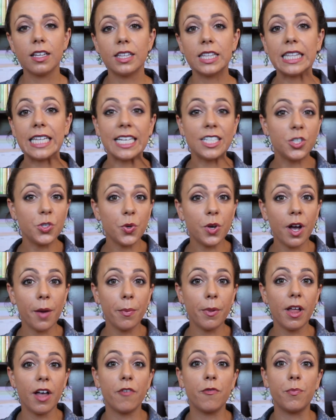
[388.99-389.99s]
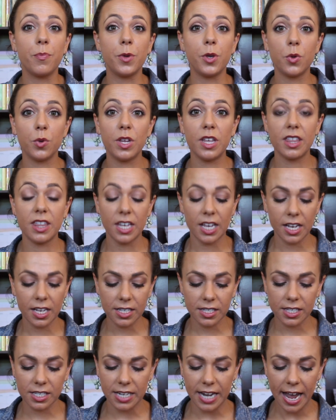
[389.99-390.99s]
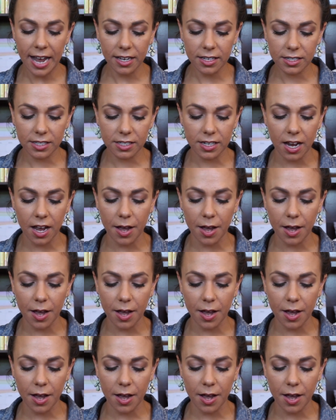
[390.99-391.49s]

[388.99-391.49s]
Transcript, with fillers: Let's do a couple of beauty things next.